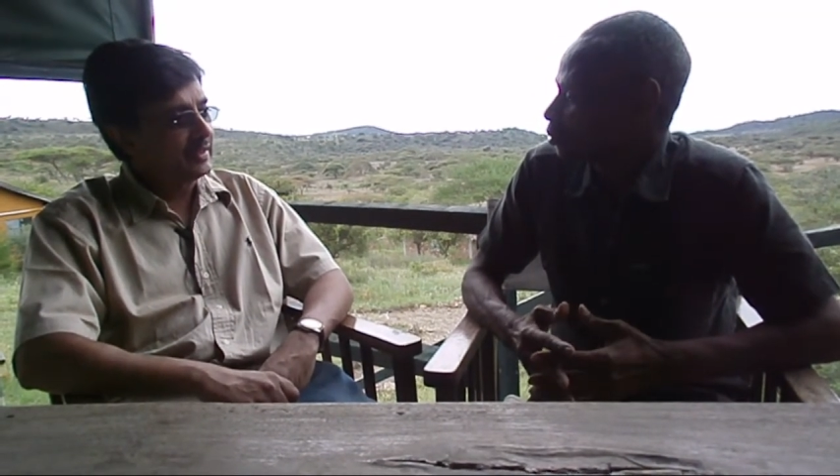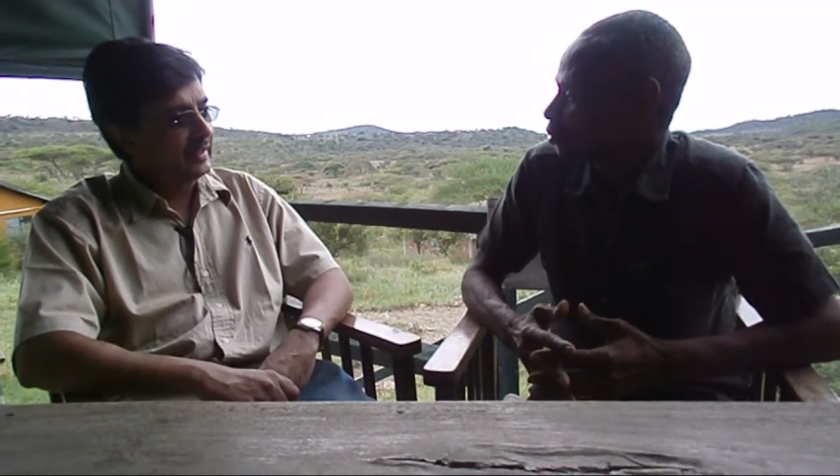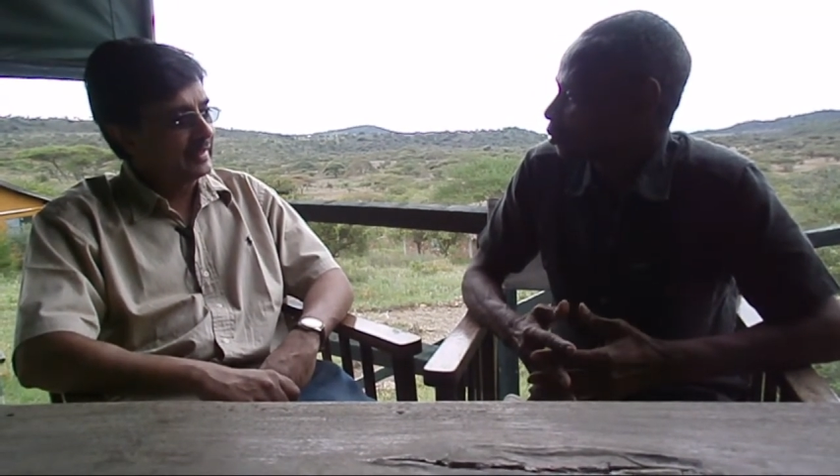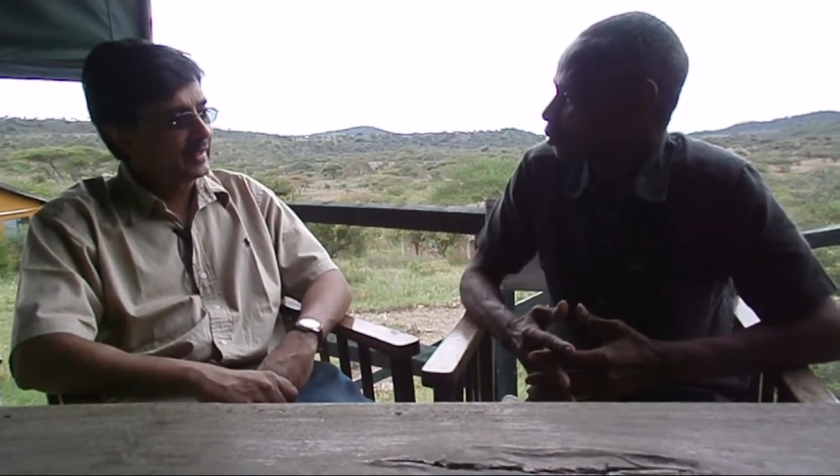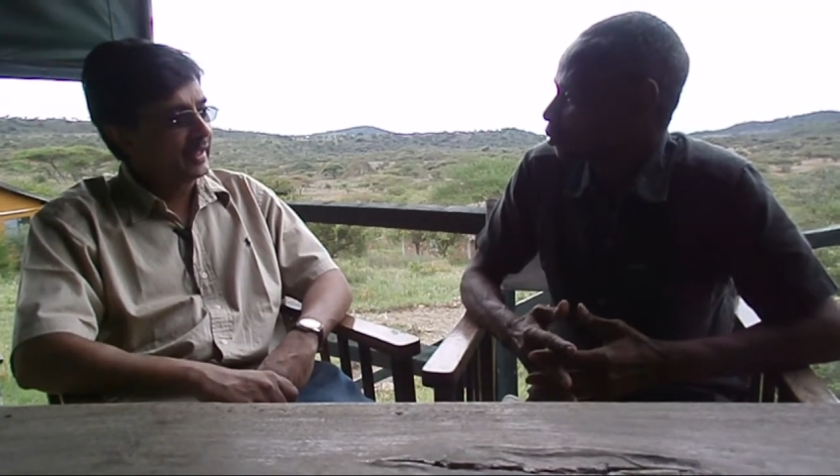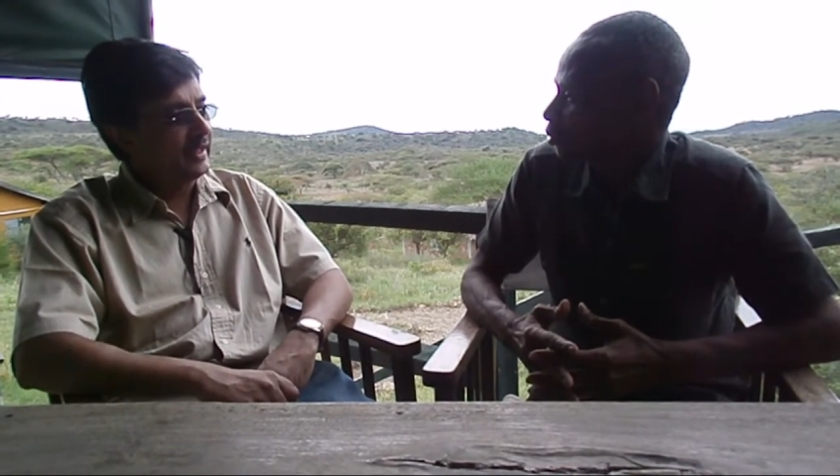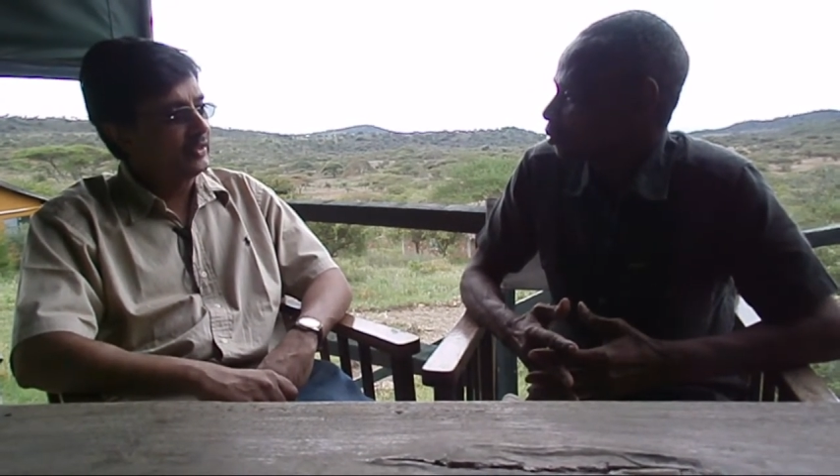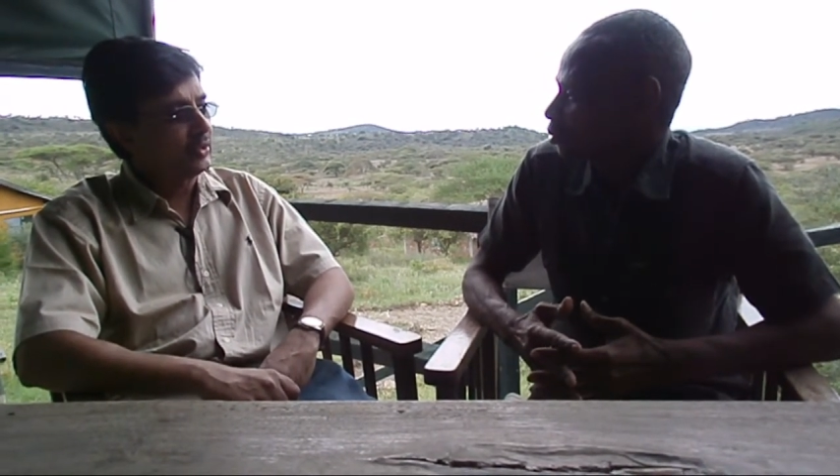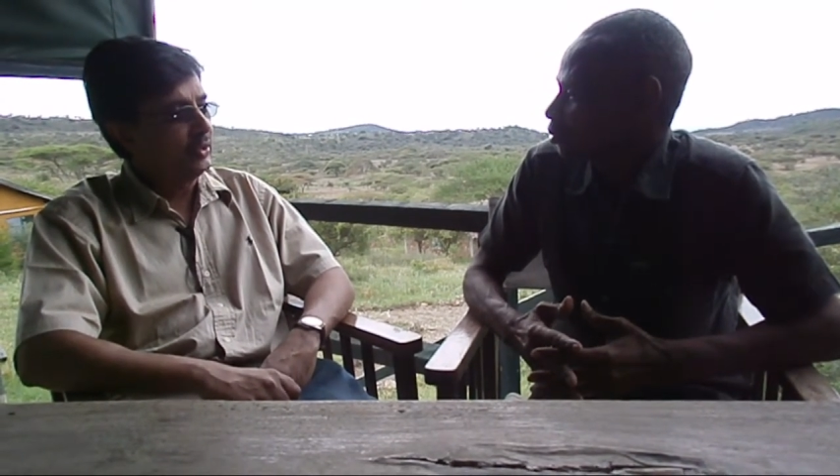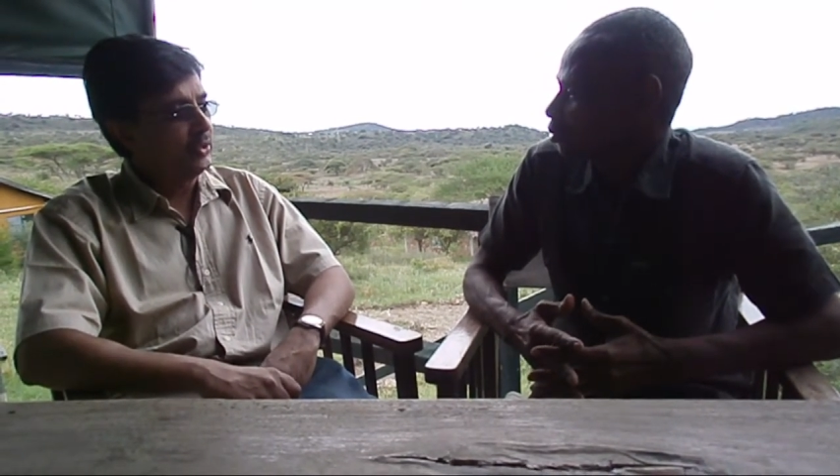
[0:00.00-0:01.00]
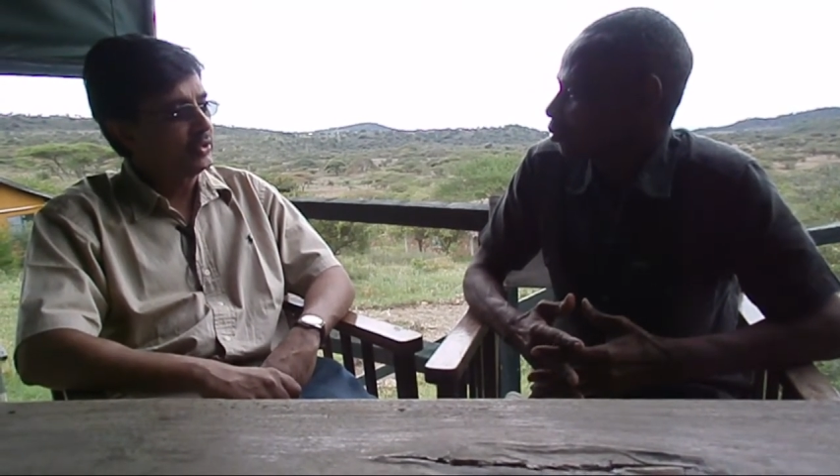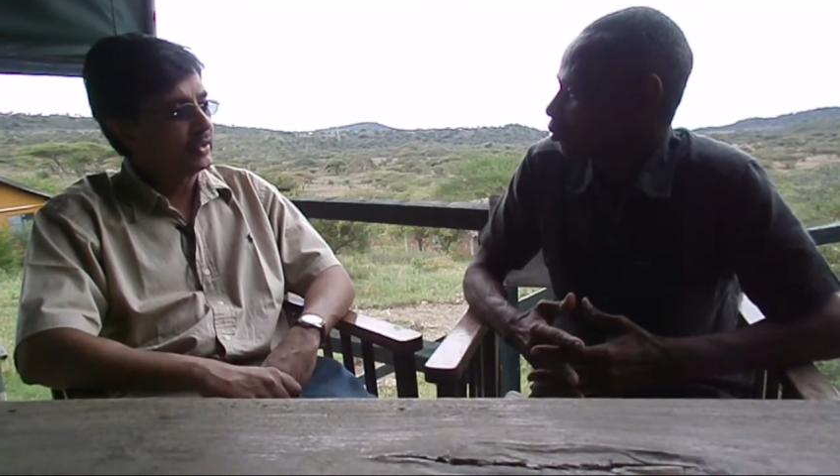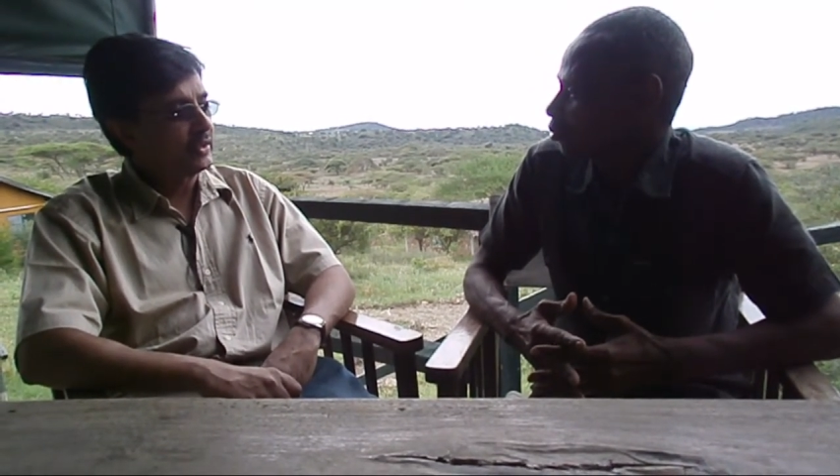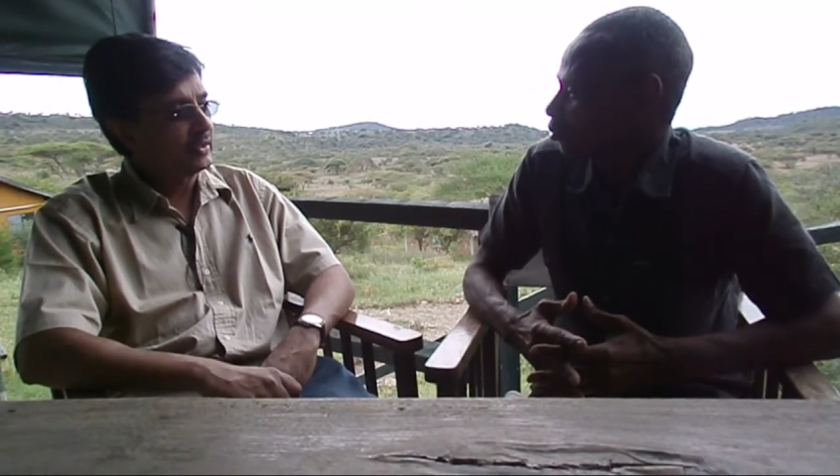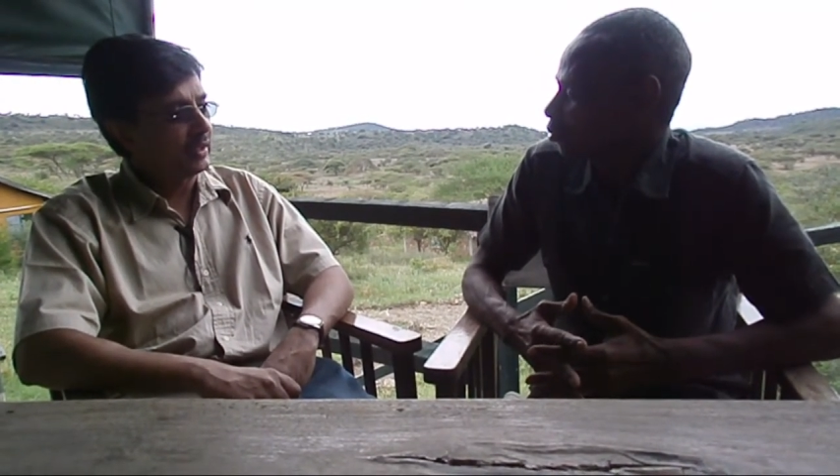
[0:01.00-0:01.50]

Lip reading: in designing solutions,